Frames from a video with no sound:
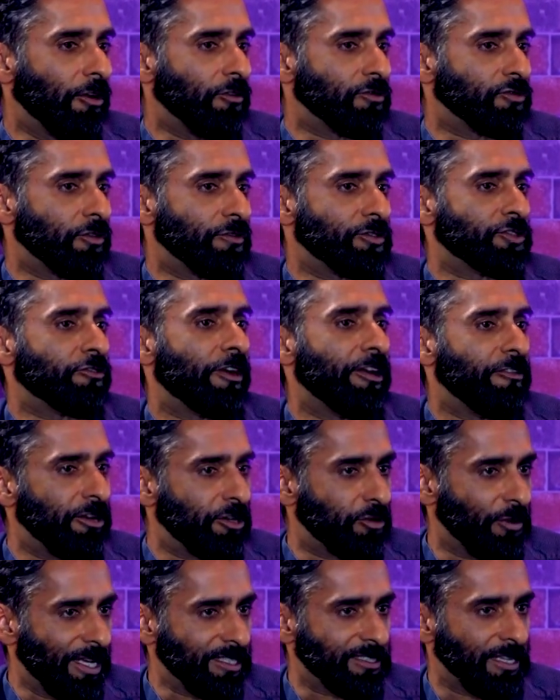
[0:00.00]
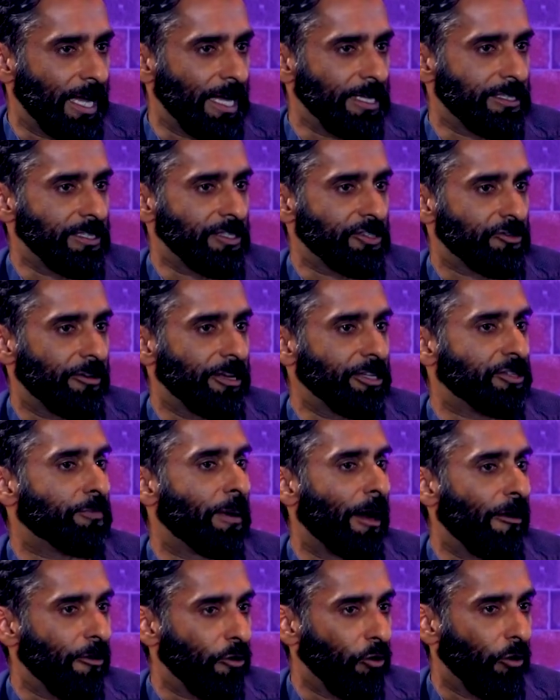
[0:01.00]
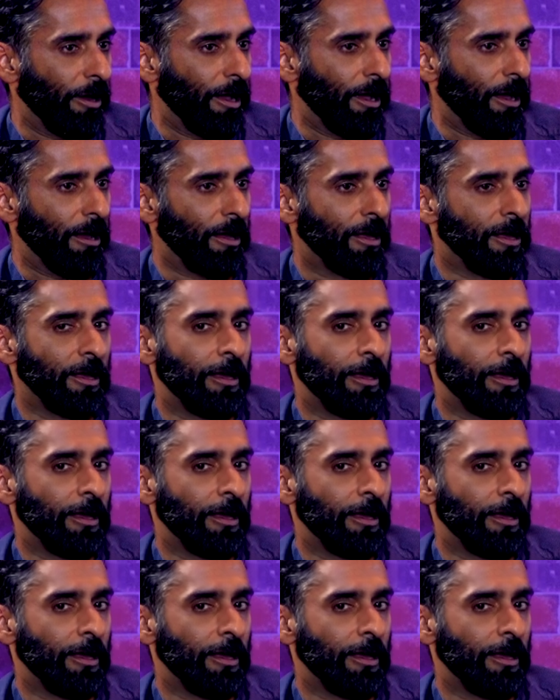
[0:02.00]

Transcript: sort of surrendering to anxiety, surrendering to paranoia.